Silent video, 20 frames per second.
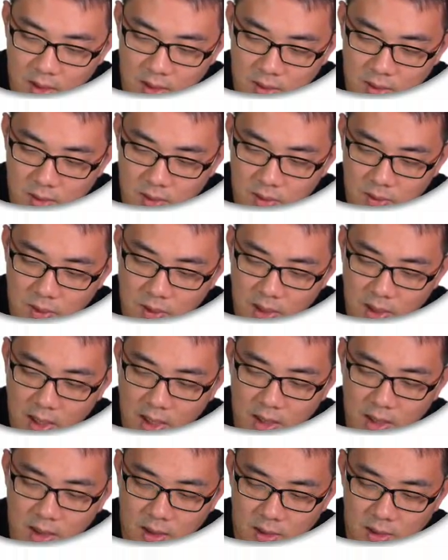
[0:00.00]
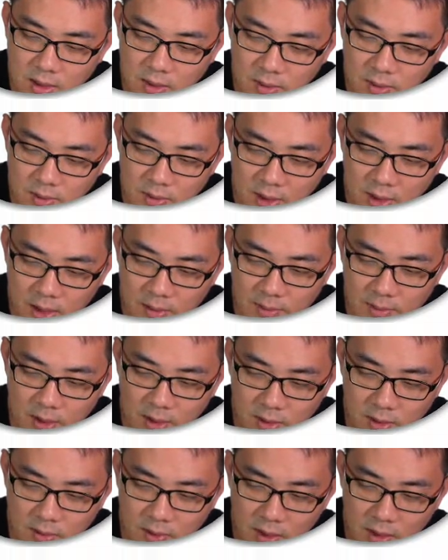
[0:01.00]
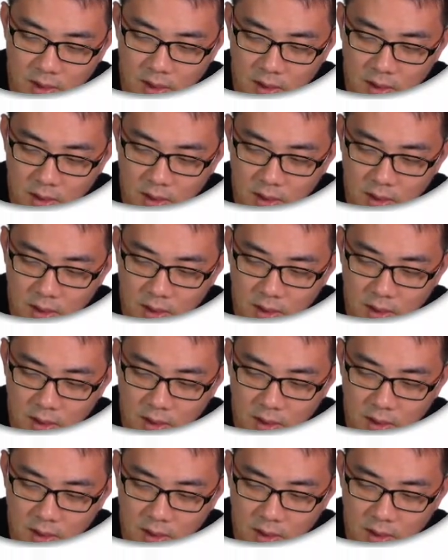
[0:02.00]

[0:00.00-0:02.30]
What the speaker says: so n is equals to k plus 1.